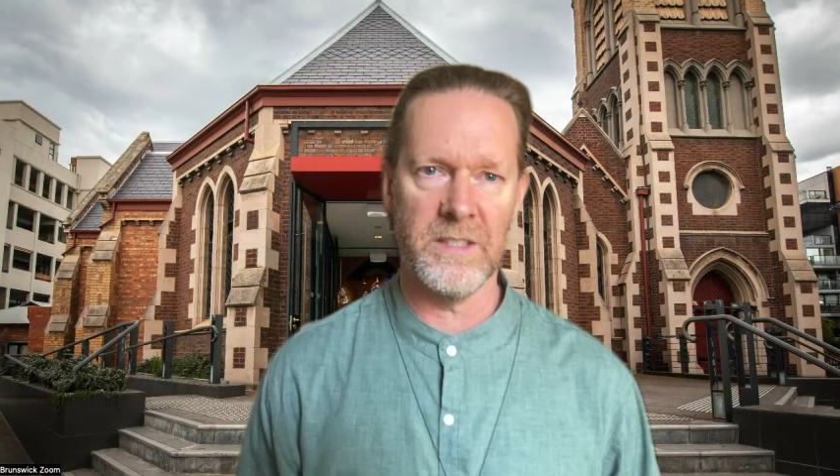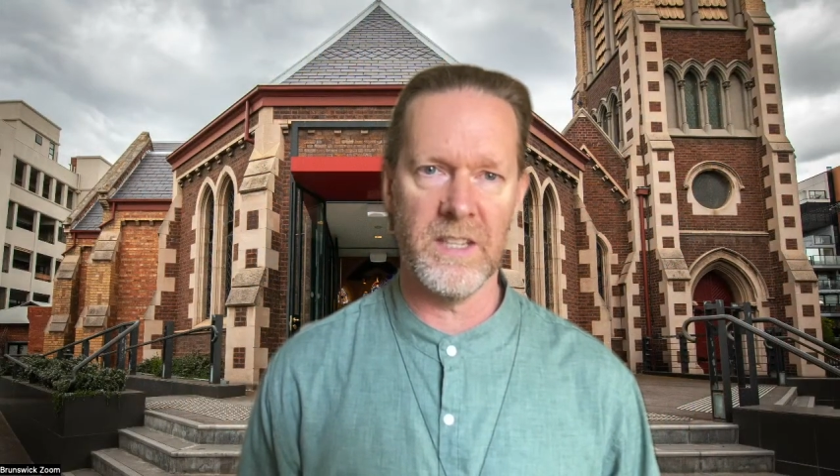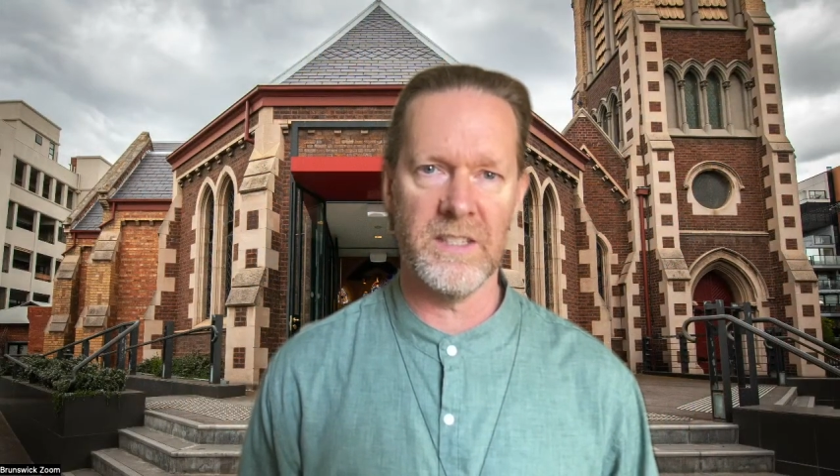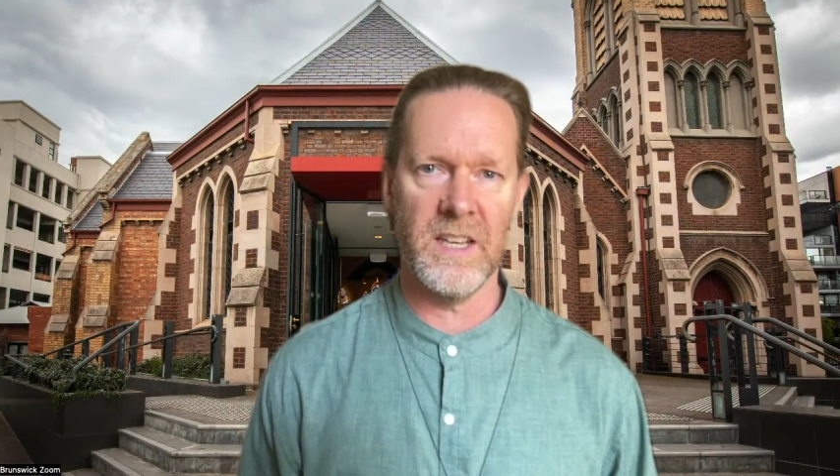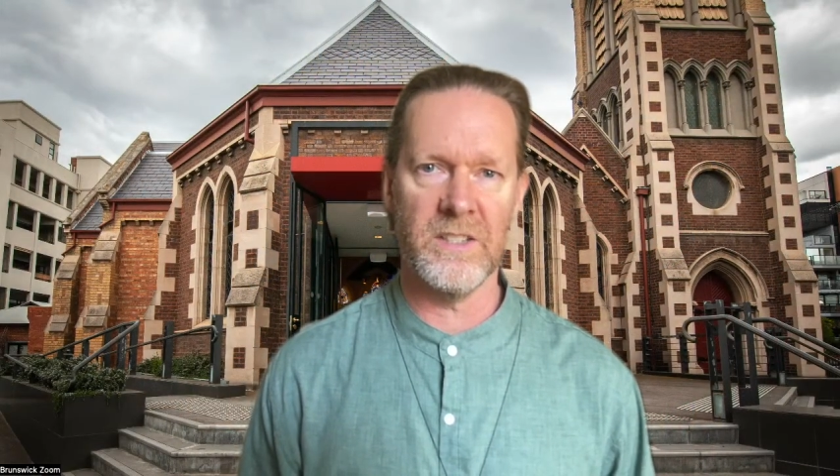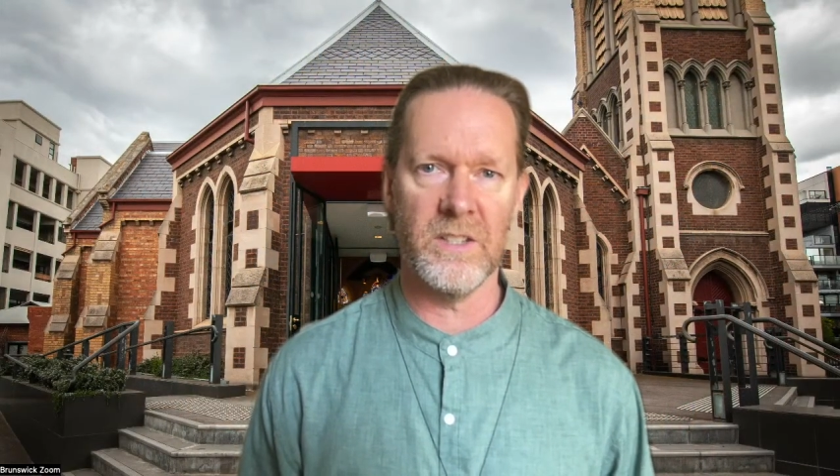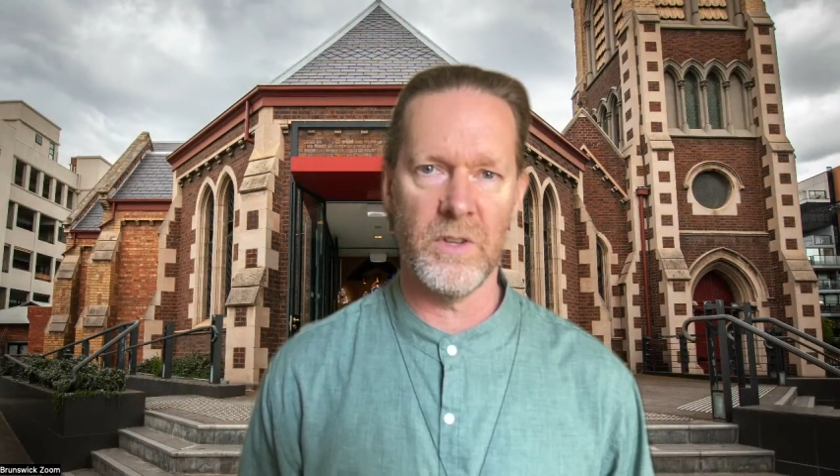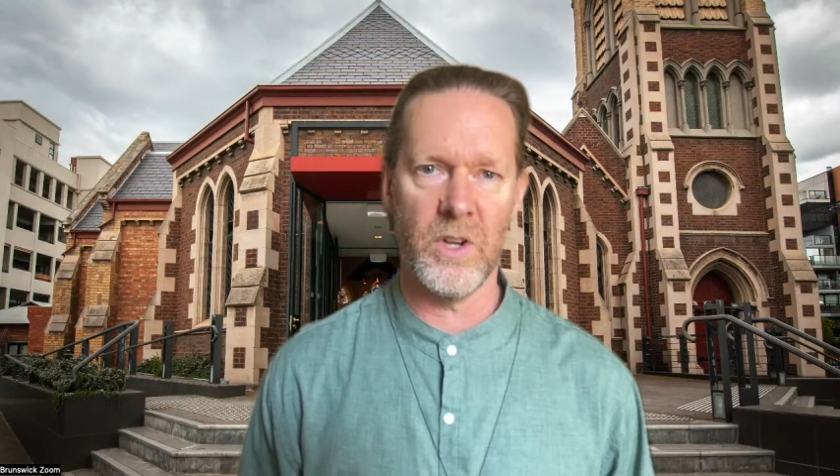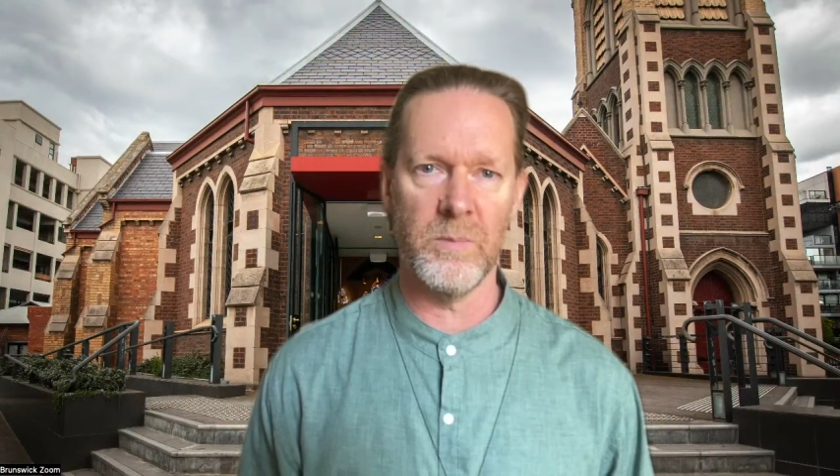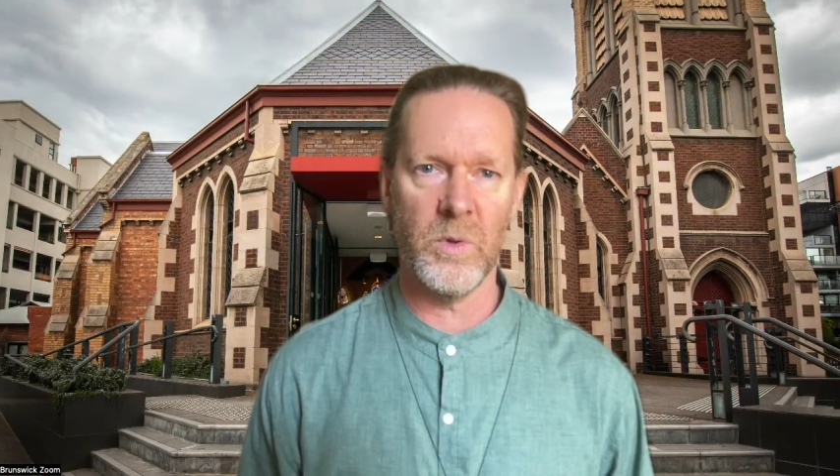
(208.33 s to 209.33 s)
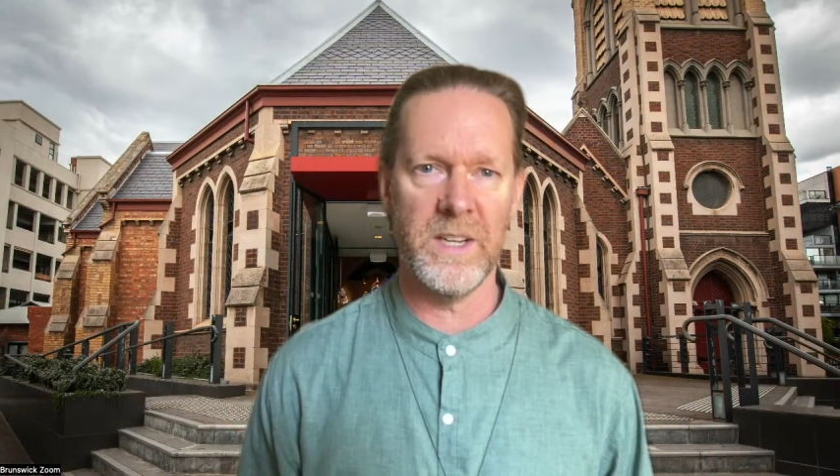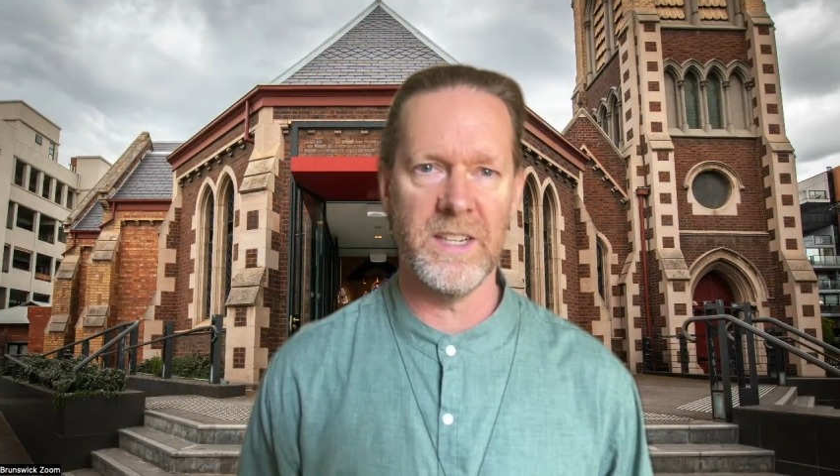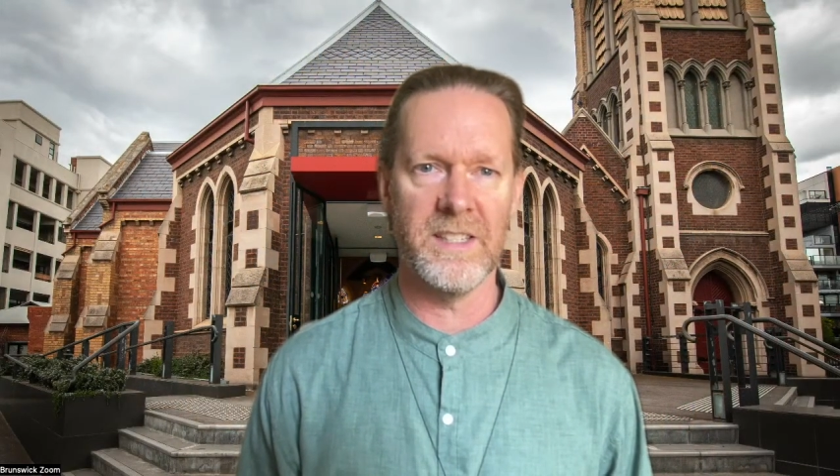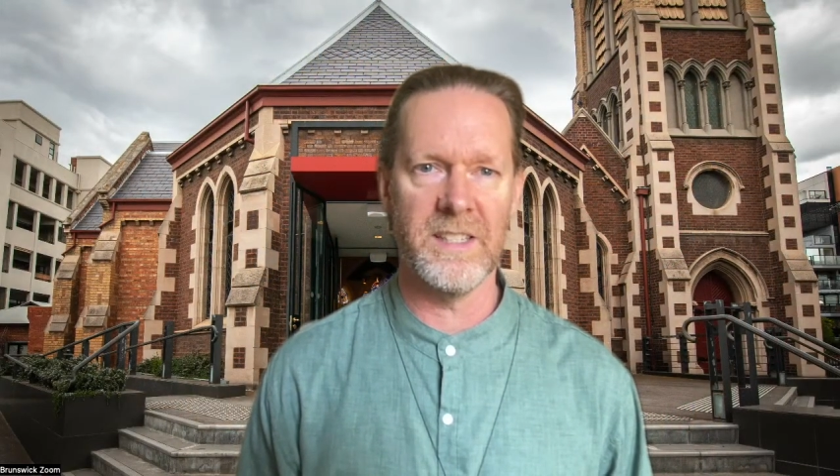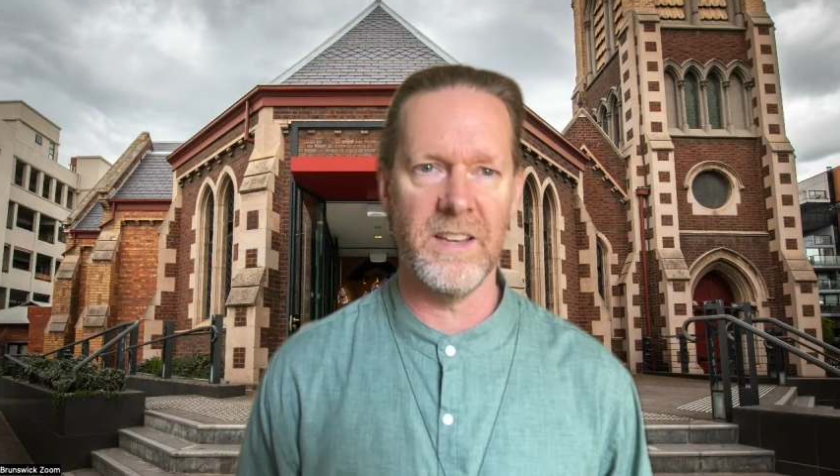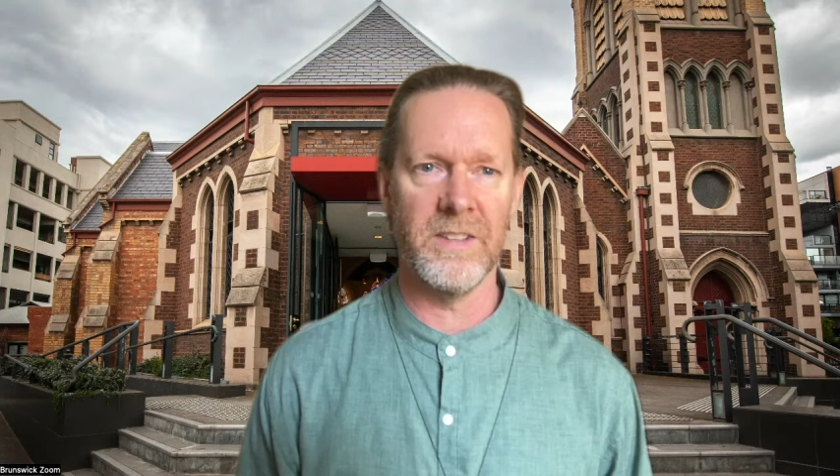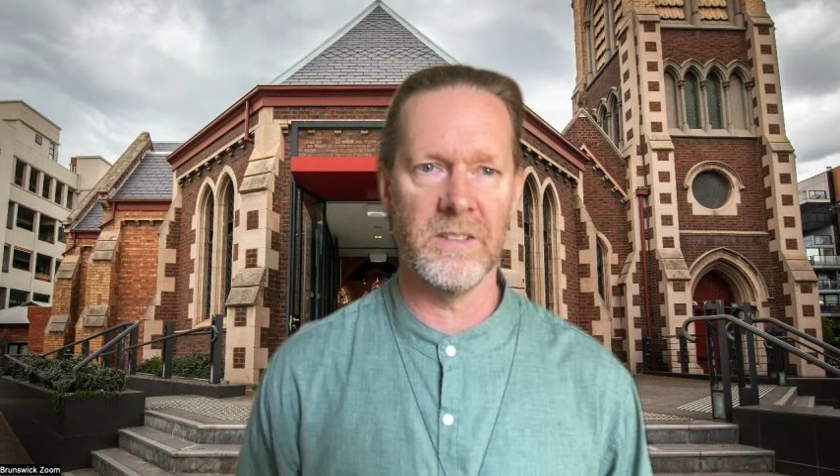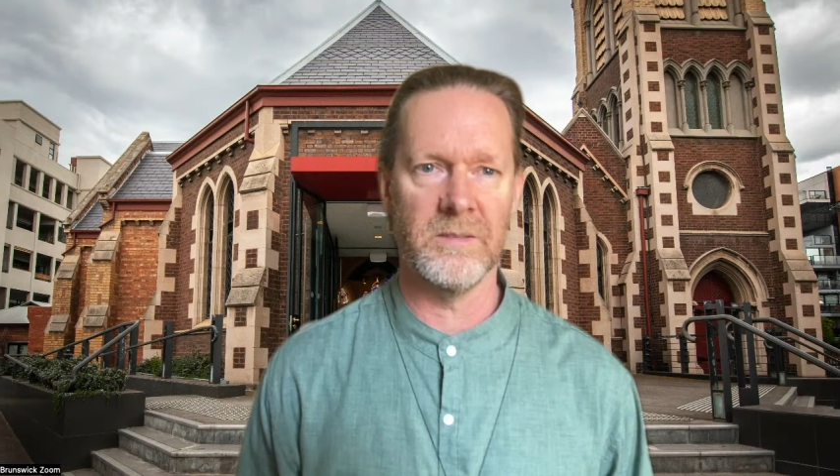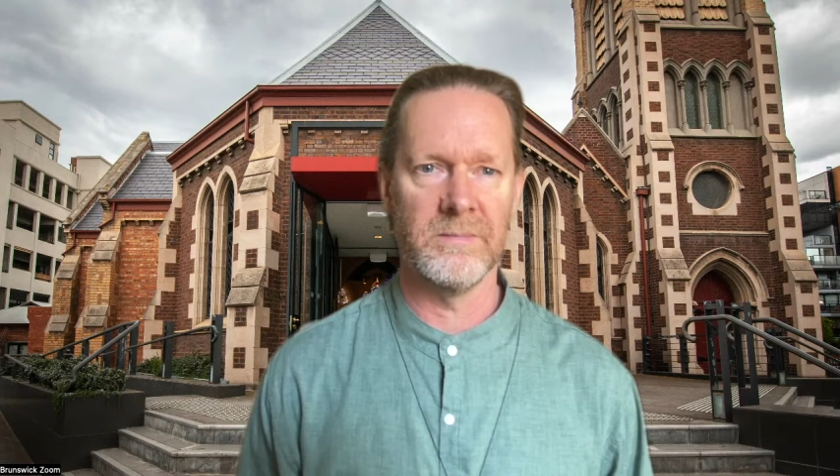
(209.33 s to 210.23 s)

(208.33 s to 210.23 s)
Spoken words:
success of COP27.